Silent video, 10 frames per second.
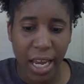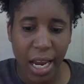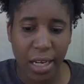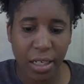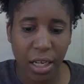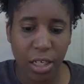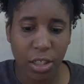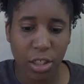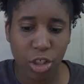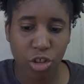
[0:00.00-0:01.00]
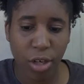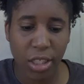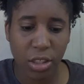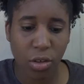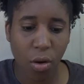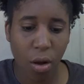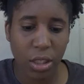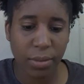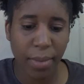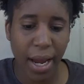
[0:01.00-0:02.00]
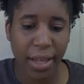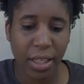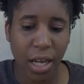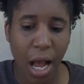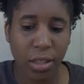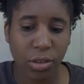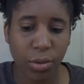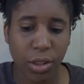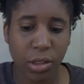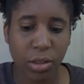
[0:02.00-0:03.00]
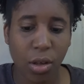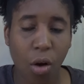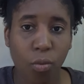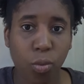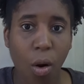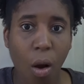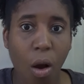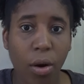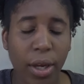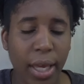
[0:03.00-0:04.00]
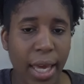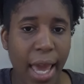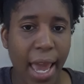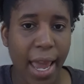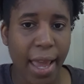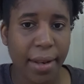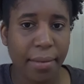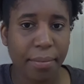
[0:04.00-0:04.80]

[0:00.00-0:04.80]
and distress is caused by the consequences of wrong. And